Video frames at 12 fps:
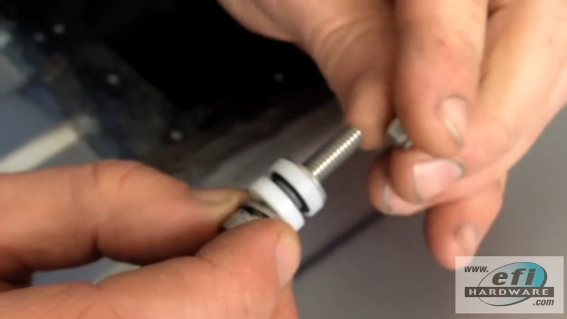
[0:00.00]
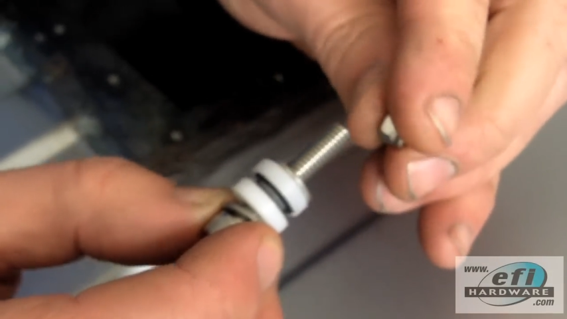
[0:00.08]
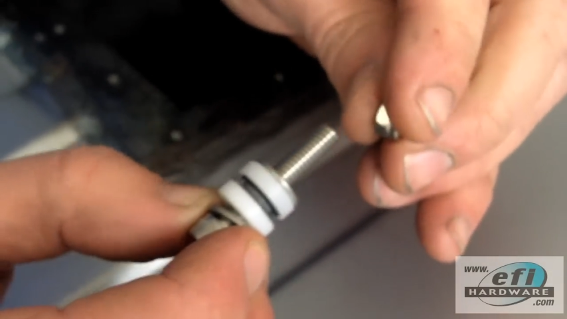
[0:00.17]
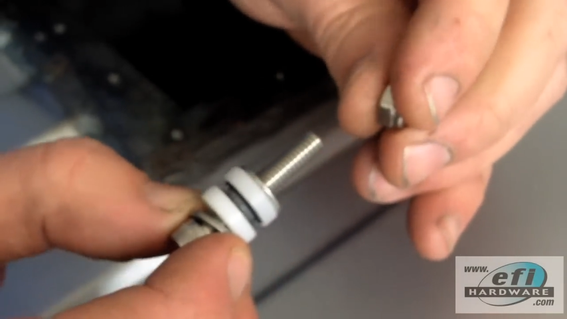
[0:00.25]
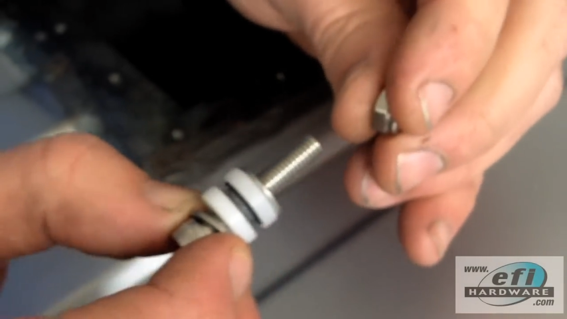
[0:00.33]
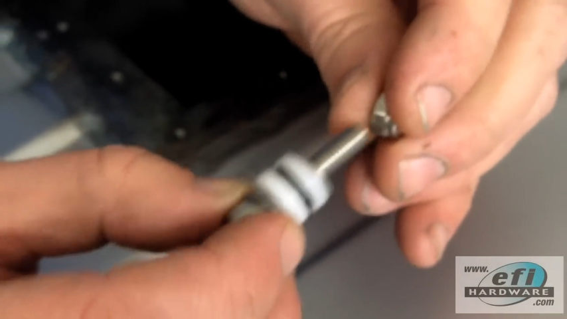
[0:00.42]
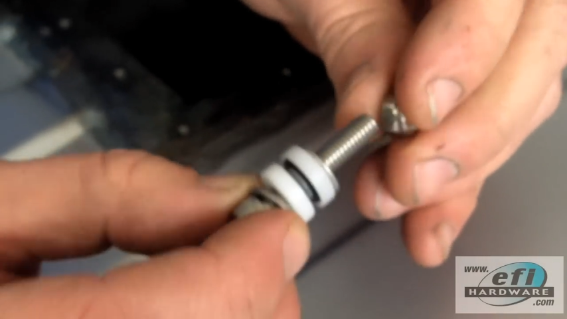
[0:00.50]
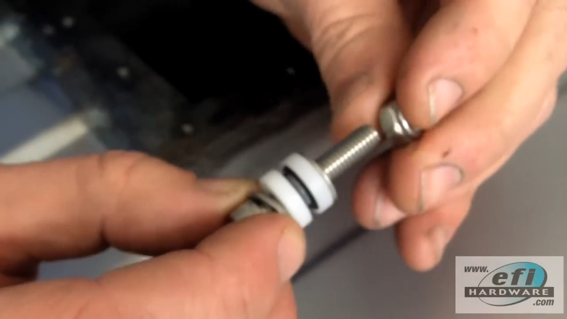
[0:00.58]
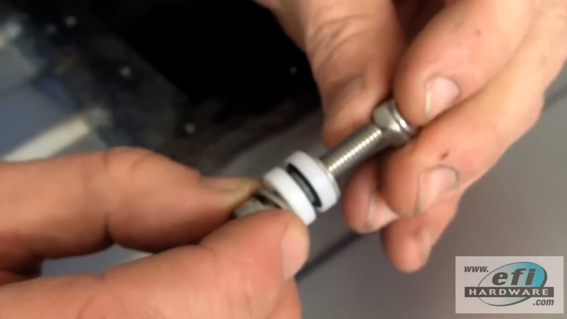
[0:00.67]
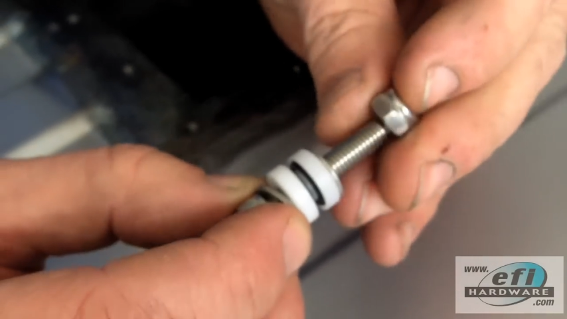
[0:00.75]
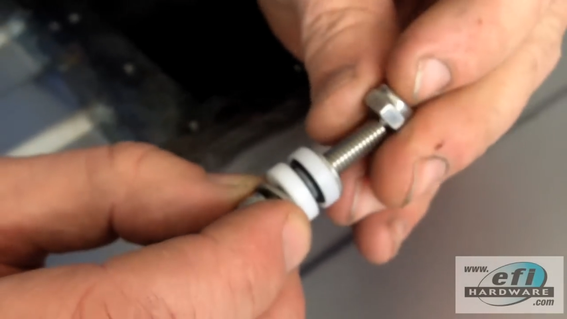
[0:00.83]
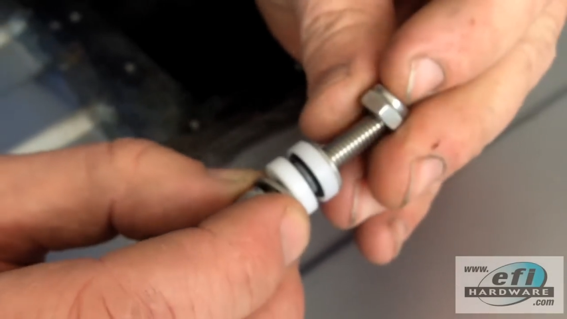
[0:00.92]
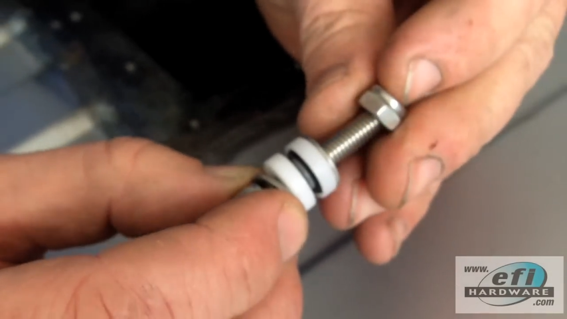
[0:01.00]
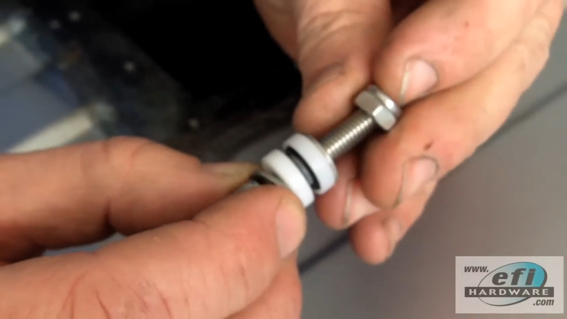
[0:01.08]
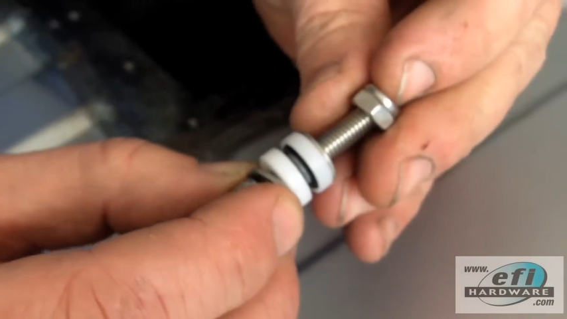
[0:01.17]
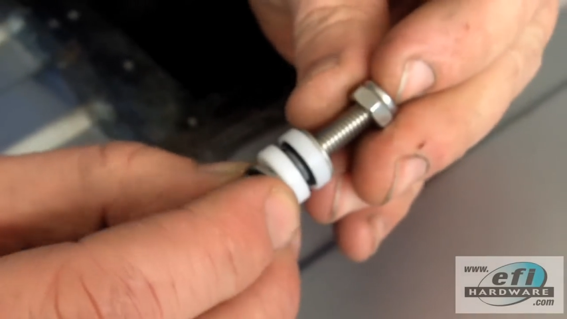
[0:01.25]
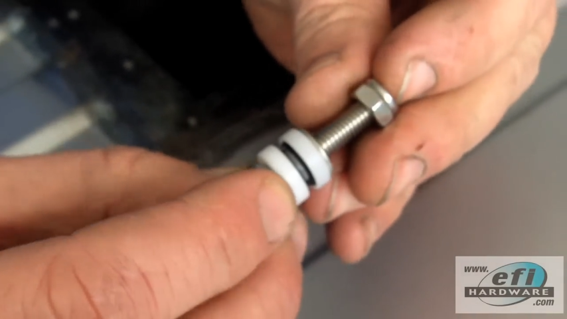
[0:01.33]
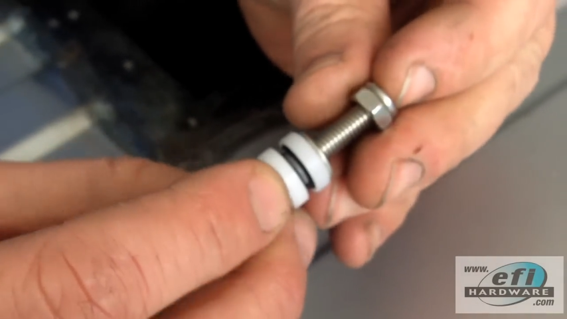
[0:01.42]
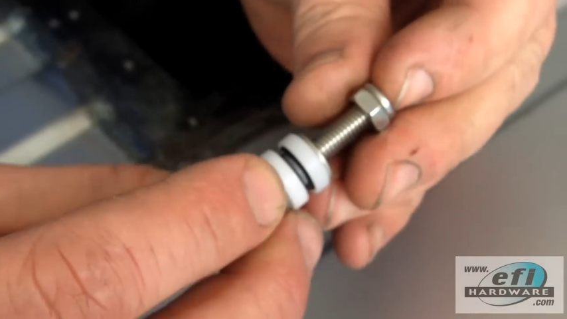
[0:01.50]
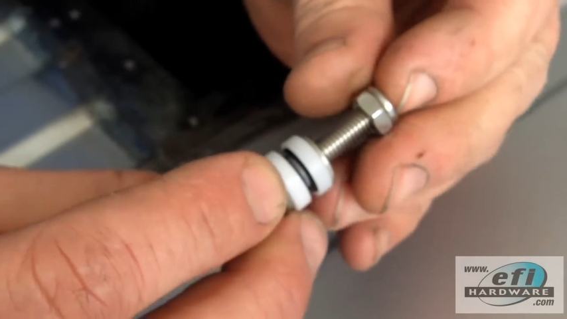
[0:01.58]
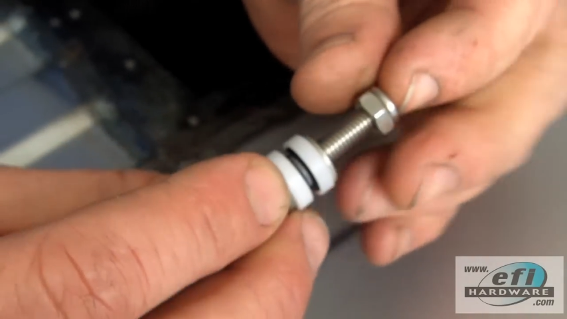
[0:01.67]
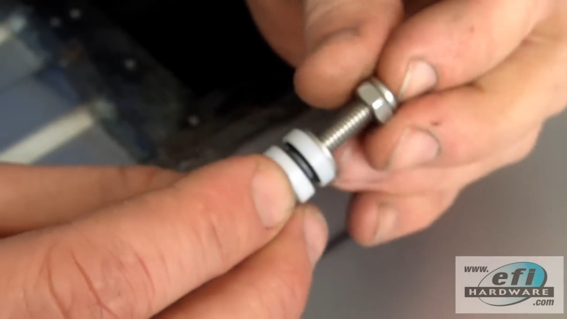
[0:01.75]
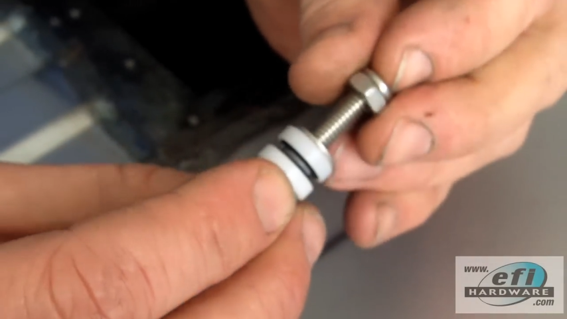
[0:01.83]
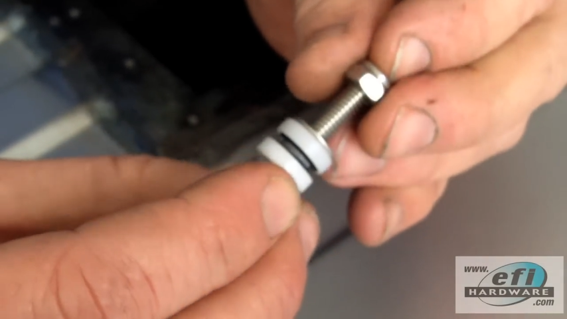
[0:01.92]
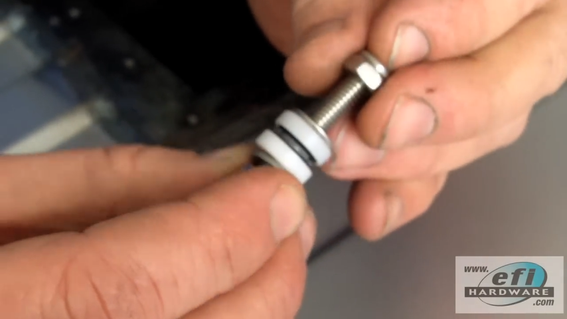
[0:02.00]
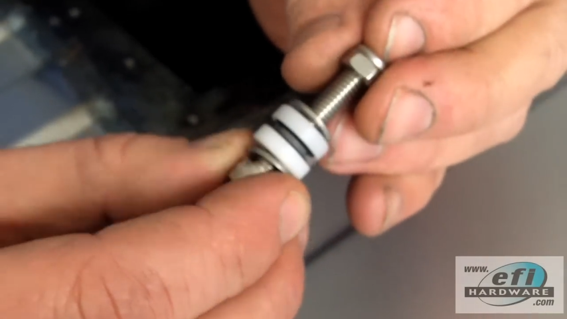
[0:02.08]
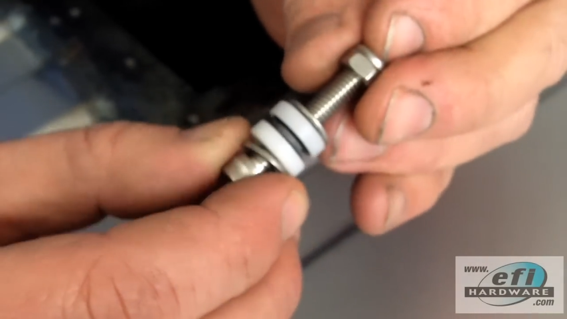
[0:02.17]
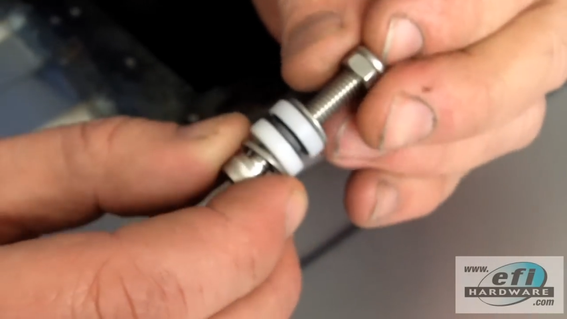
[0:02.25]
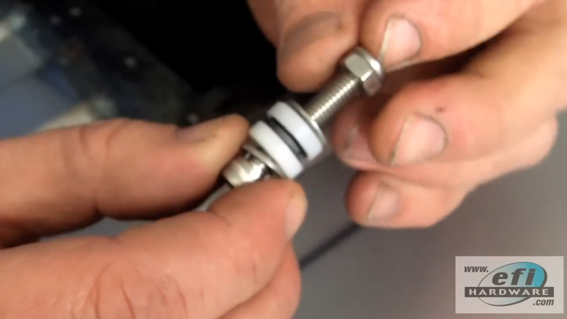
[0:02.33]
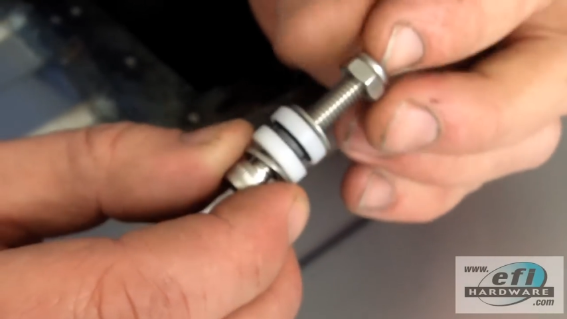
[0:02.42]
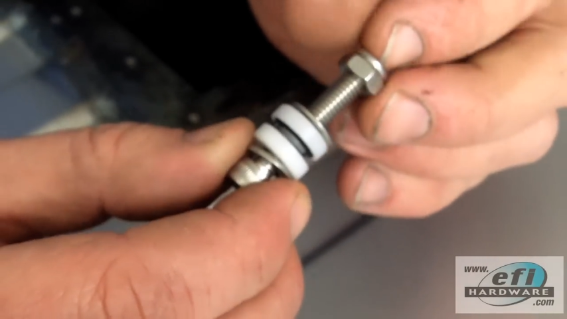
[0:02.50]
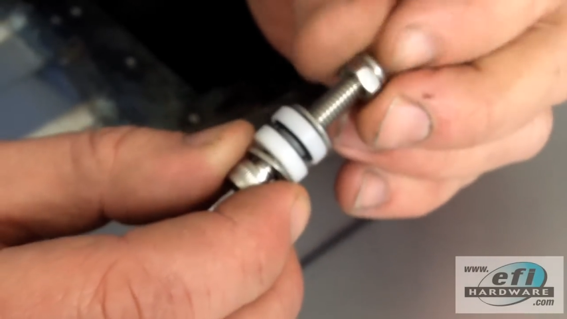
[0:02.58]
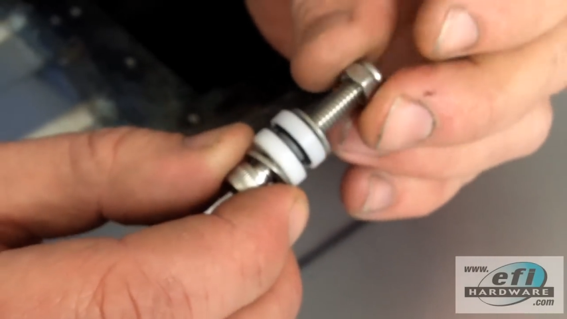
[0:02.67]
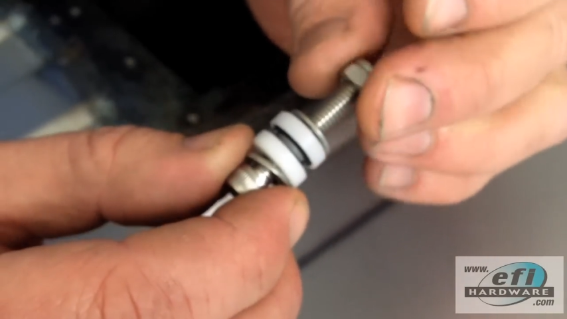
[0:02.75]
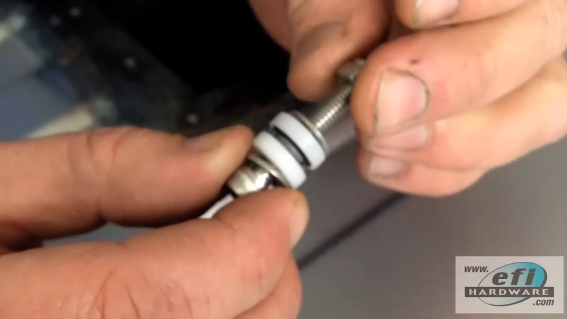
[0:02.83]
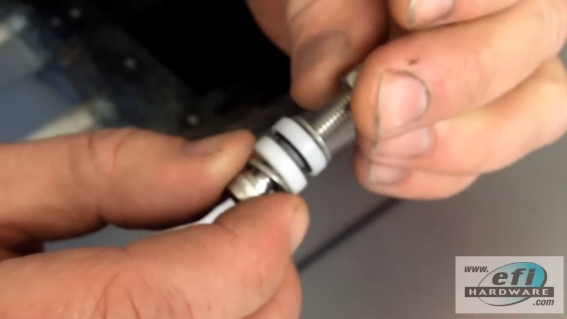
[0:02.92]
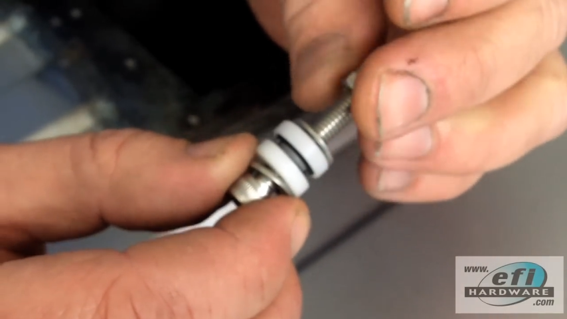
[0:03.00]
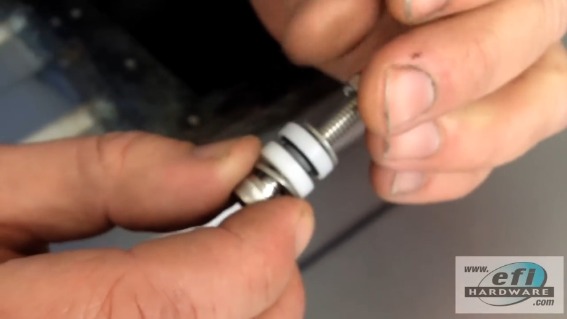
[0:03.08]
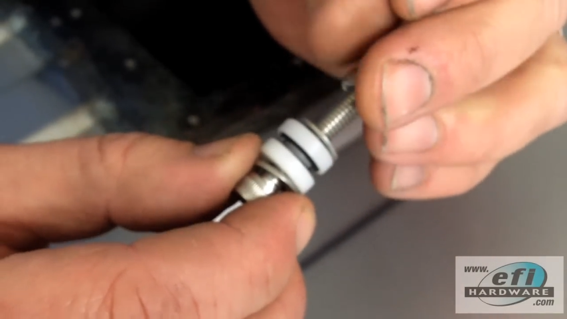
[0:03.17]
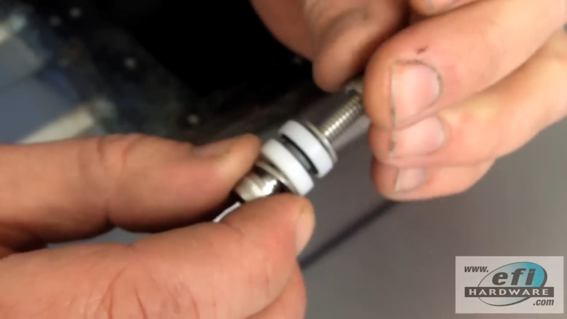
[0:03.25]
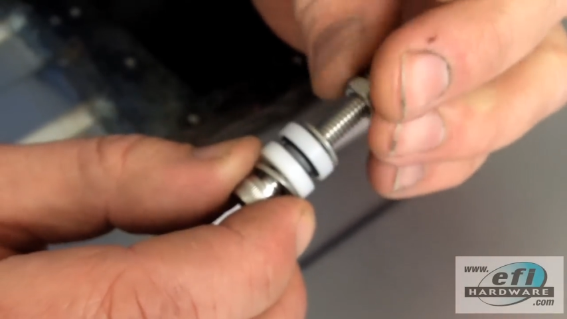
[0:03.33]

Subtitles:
No face is visible, so there are no lips to read.